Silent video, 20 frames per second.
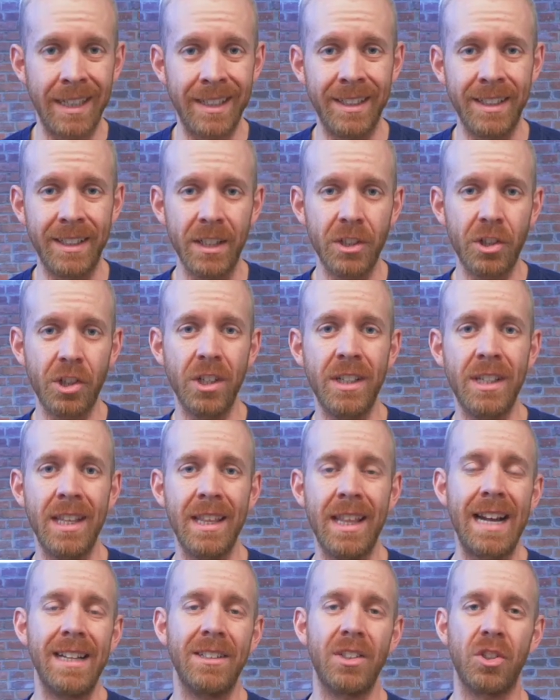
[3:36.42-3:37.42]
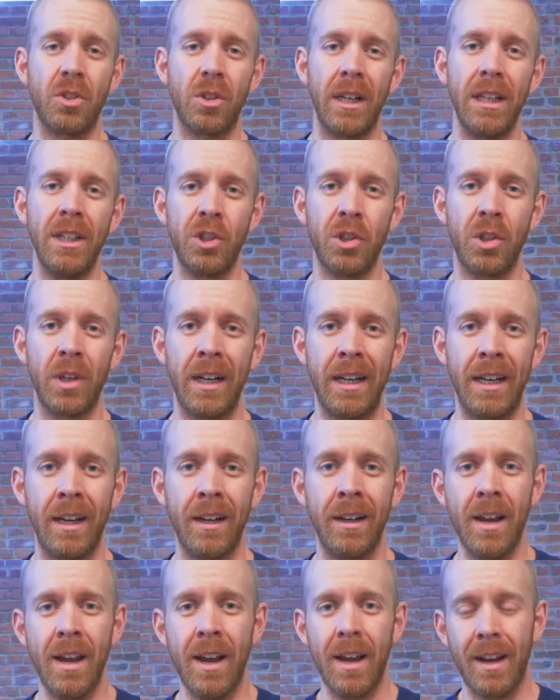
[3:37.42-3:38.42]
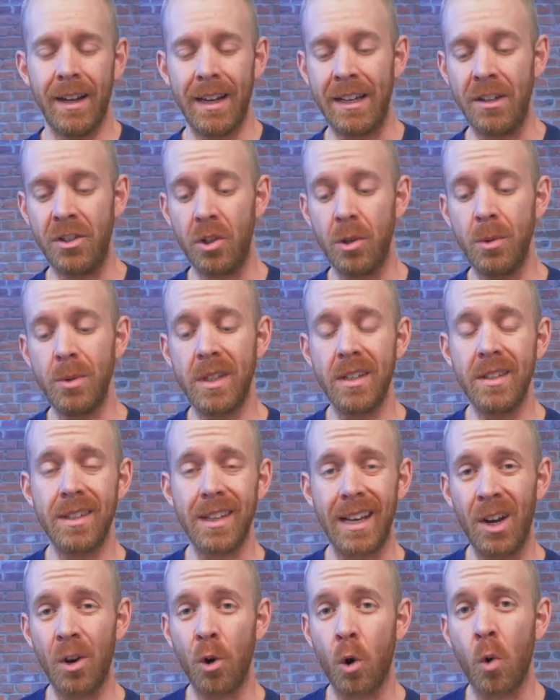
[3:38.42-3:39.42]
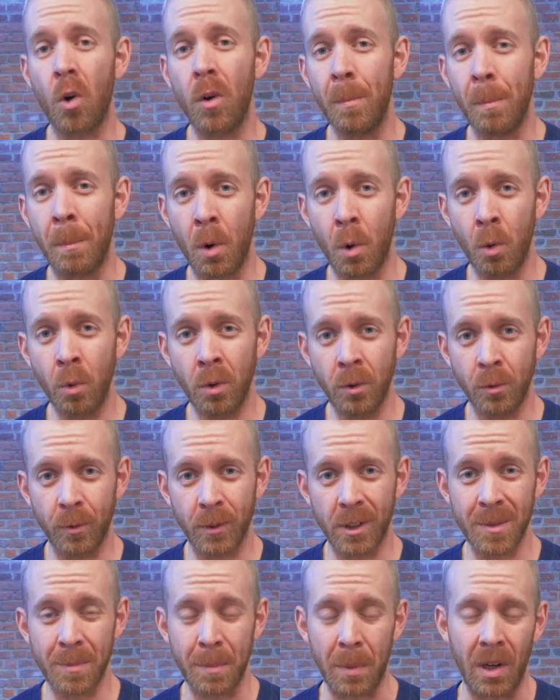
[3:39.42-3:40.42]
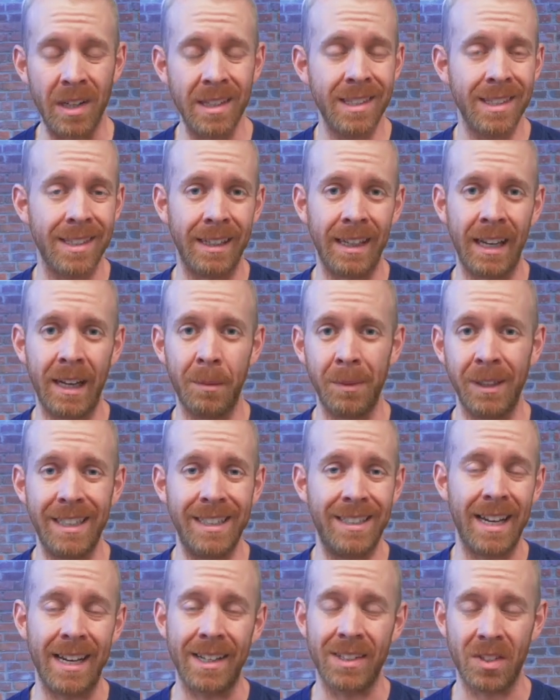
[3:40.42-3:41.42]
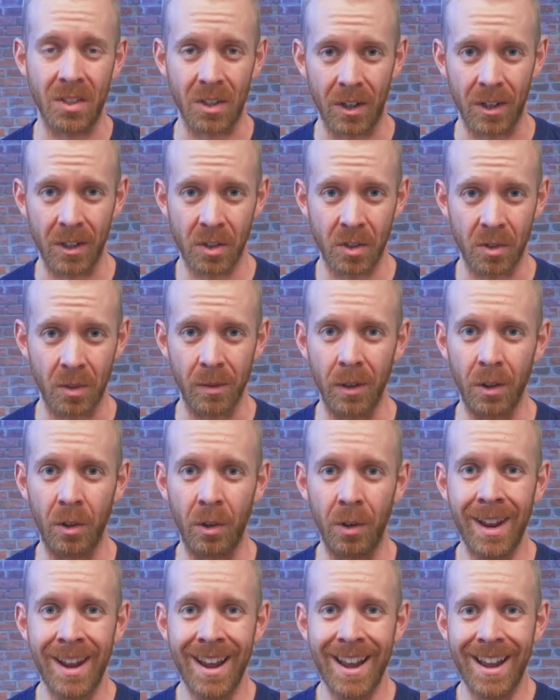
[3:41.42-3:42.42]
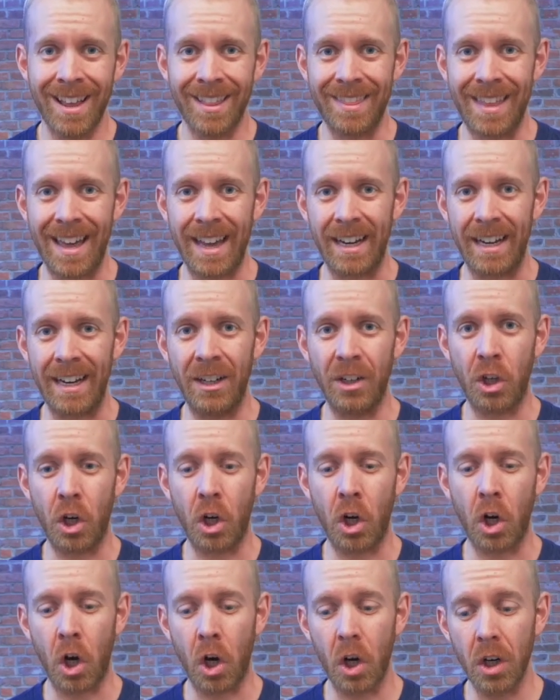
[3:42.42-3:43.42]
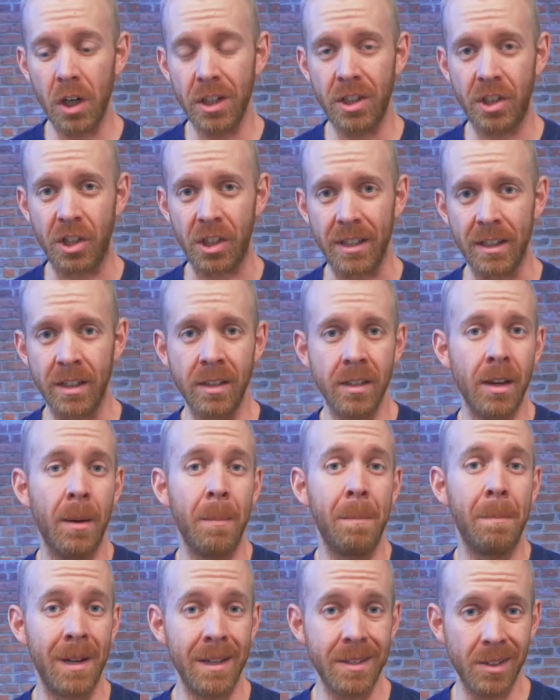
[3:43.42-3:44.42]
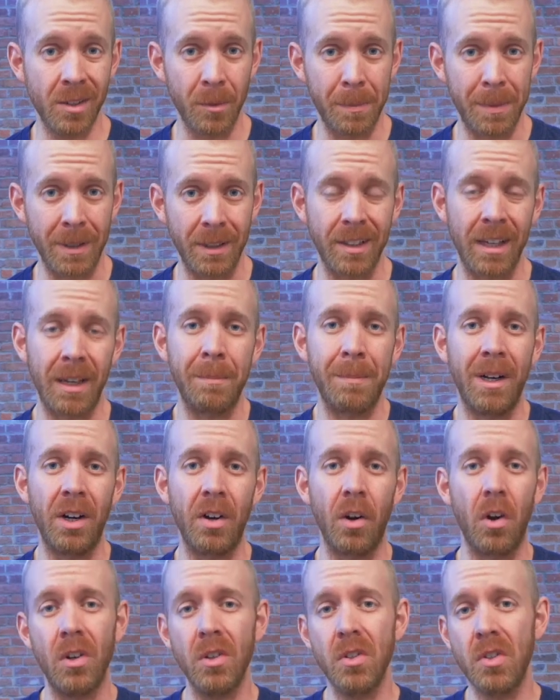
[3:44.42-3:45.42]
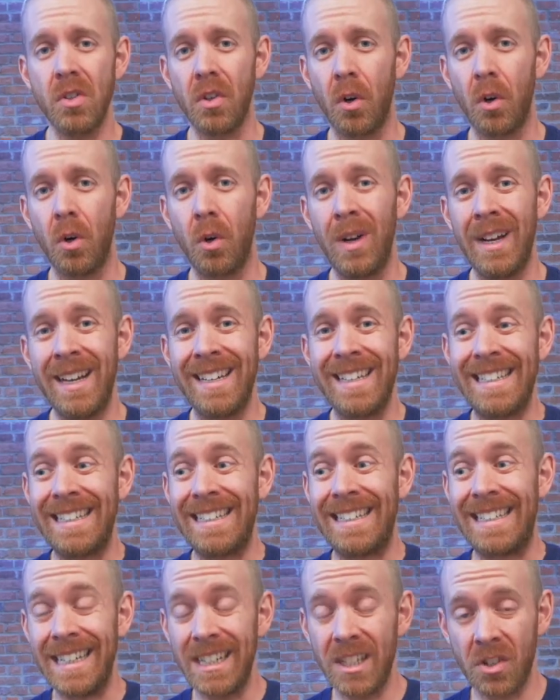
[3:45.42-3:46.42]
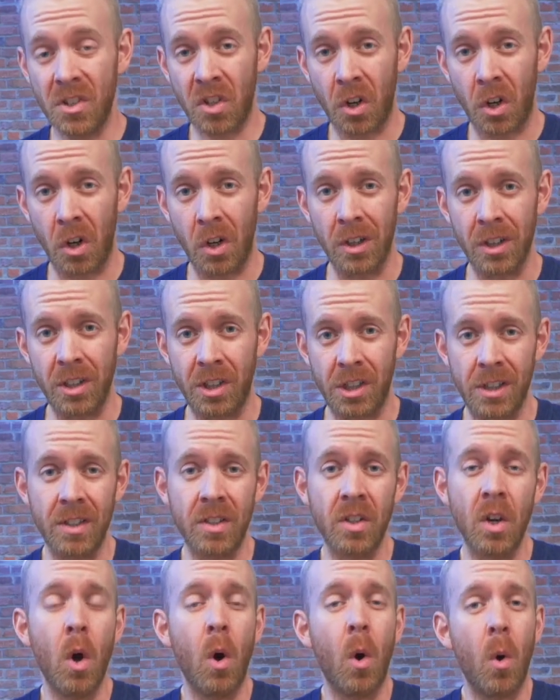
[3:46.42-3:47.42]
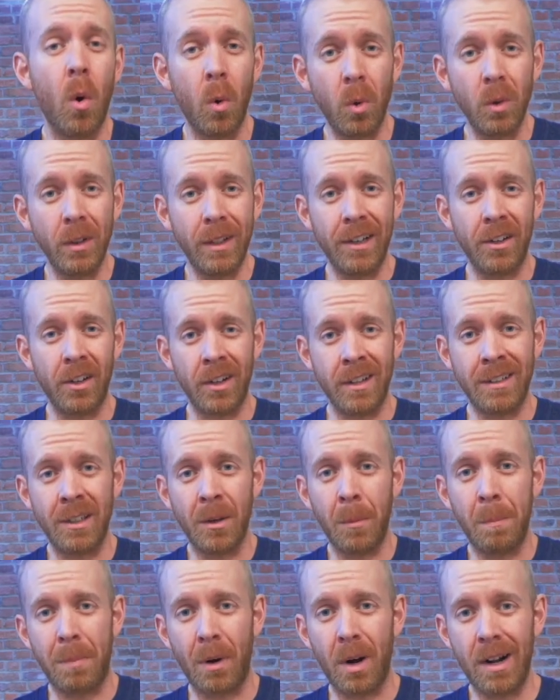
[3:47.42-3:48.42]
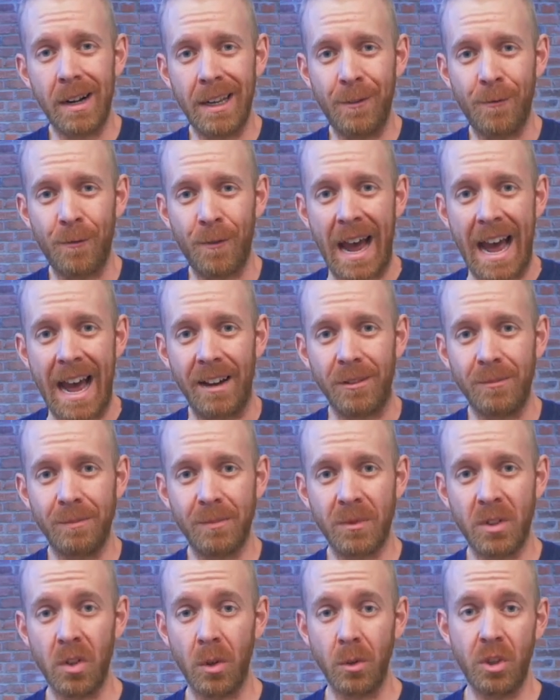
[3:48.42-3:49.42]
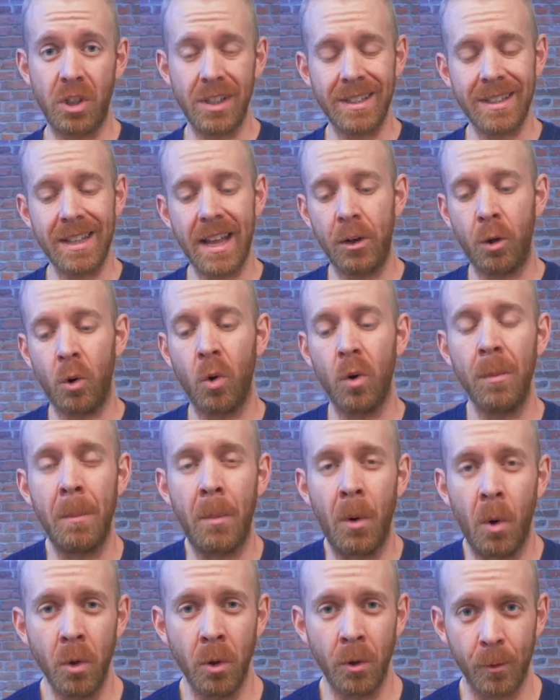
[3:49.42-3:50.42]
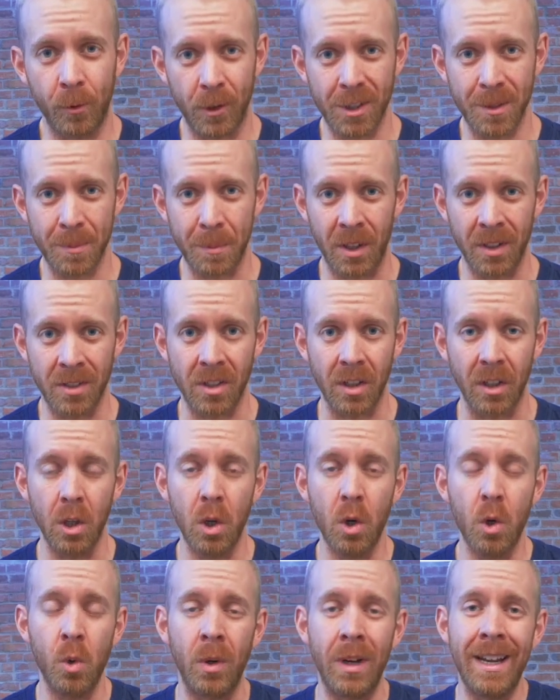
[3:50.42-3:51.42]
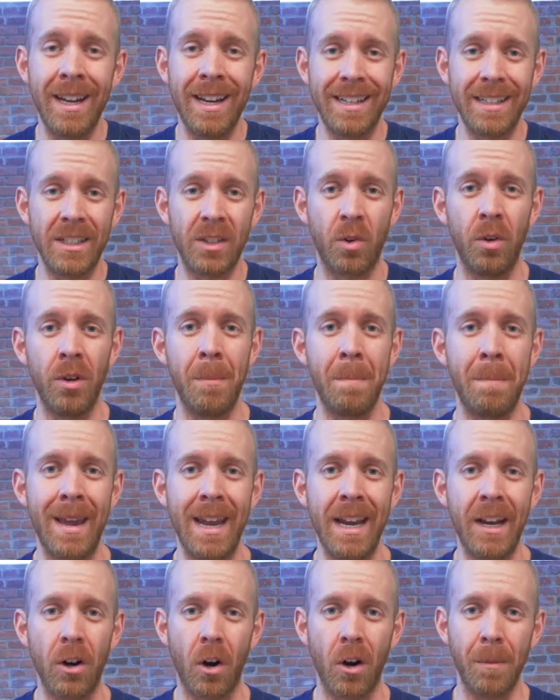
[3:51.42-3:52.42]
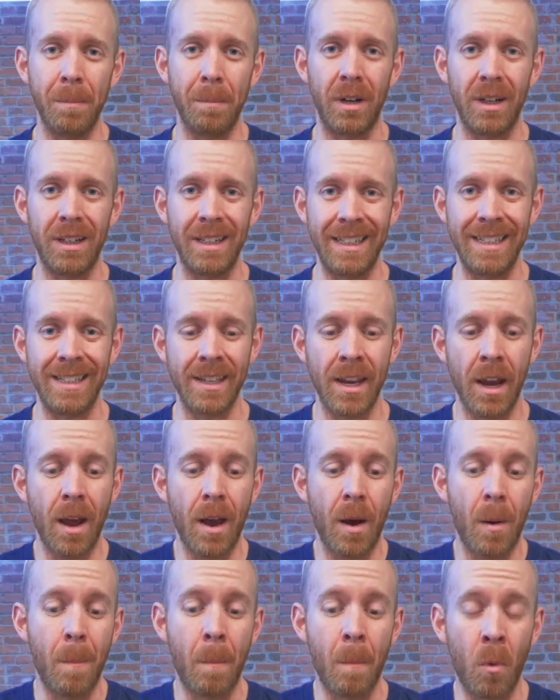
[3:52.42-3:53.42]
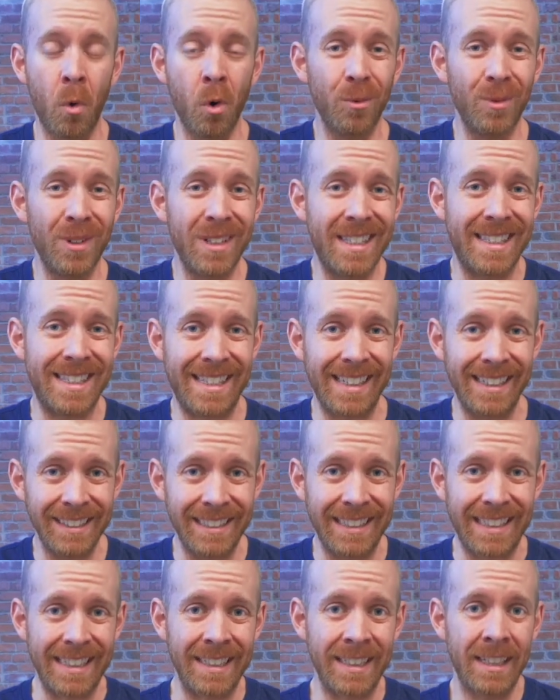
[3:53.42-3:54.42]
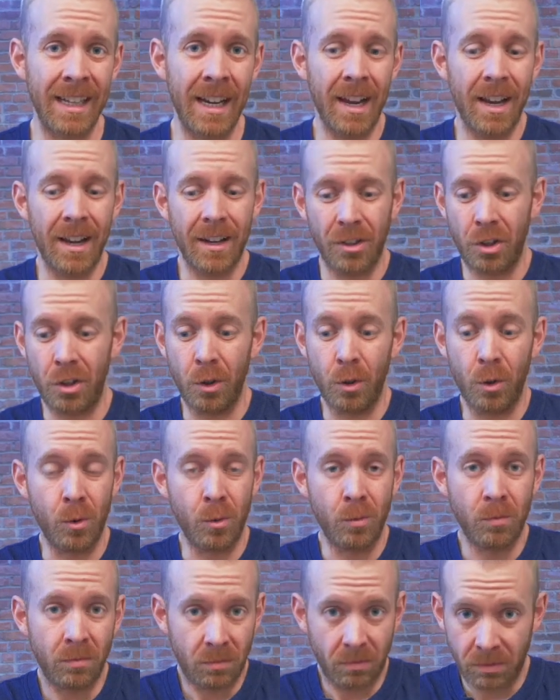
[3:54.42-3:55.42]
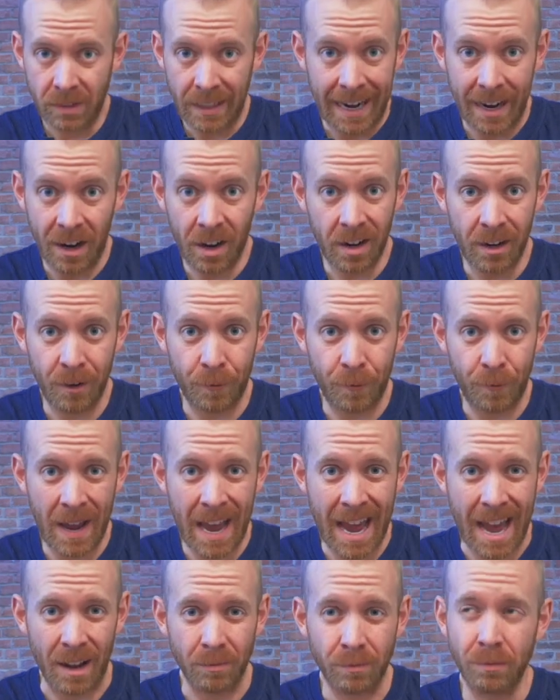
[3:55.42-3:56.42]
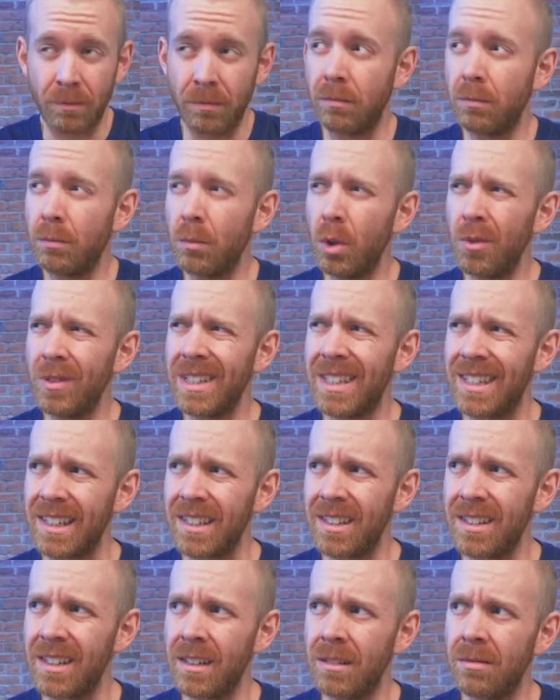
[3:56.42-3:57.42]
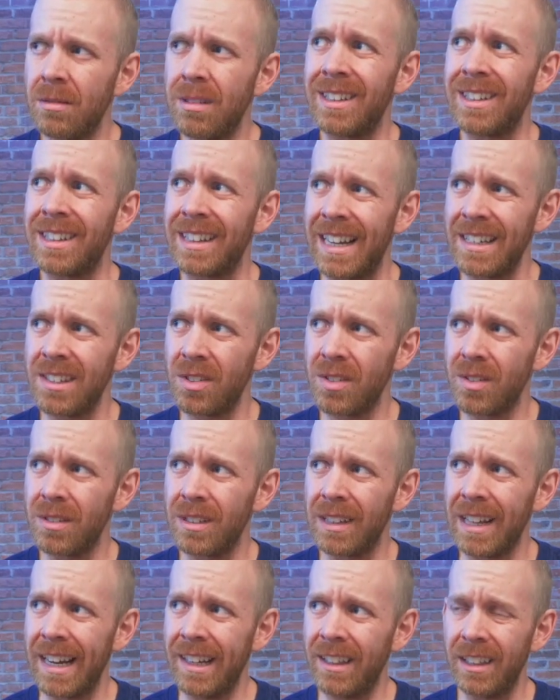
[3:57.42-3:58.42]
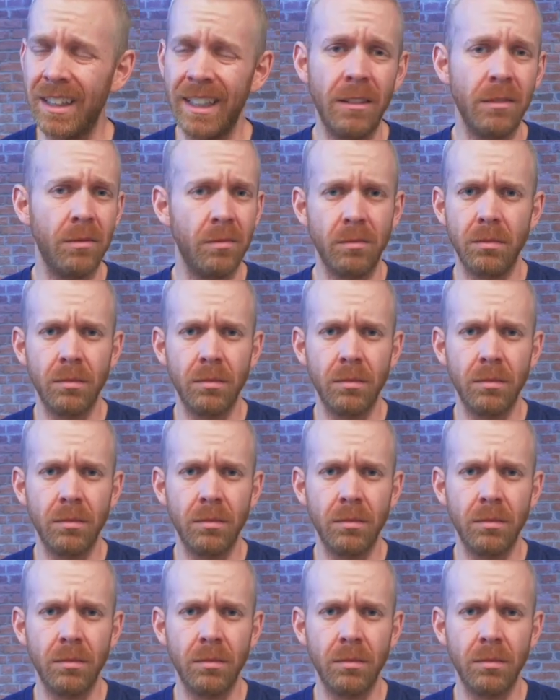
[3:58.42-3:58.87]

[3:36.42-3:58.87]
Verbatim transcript: In addition to that, strength training induces a hormonal response, namely testosterone, that encourages muscle building, but it also discourages holding on to body fat. So just that hormonal response alone is going to make our bodies more resilient to carrying fat, more resistant, less likely.